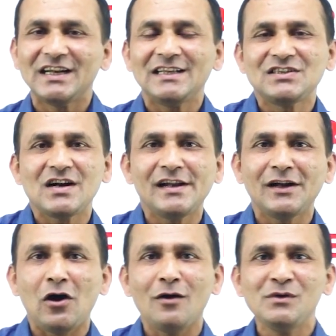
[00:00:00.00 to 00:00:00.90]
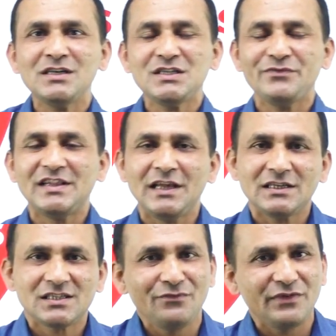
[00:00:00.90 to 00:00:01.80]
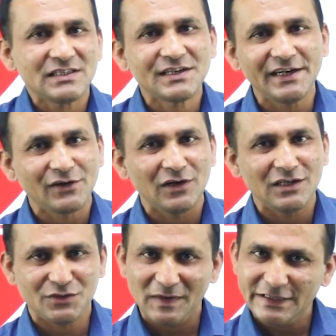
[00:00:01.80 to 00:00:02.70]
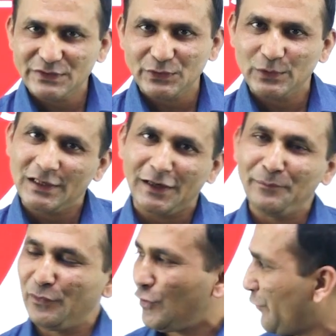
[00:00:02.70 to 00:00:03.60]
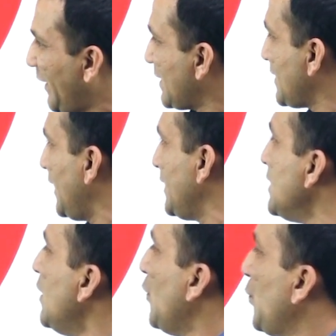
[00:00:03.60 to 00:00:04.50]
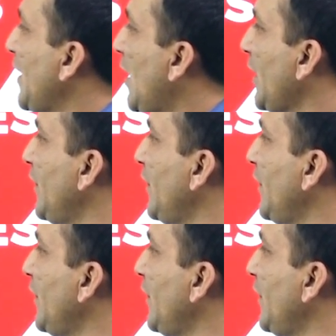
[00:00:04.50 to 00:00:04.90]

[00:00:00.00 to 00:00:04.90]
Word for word: lecturer in commerce, Vidhyaashram First Grade College, Mysore, the Temple of Excellence. We are